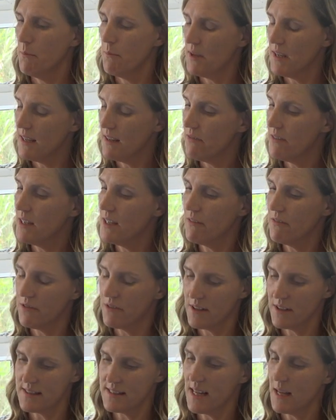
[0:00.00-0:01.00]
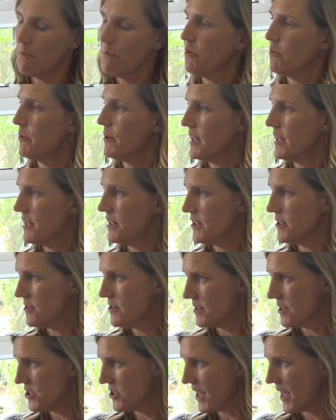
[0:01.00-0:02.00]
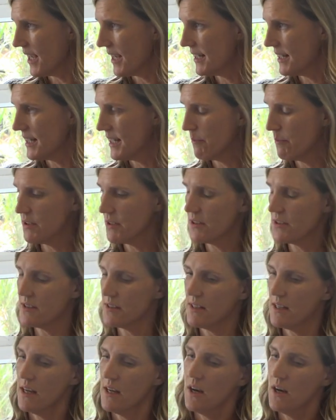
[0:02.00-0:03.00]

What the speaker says: PV, for example, we can use the JAK inhibitors.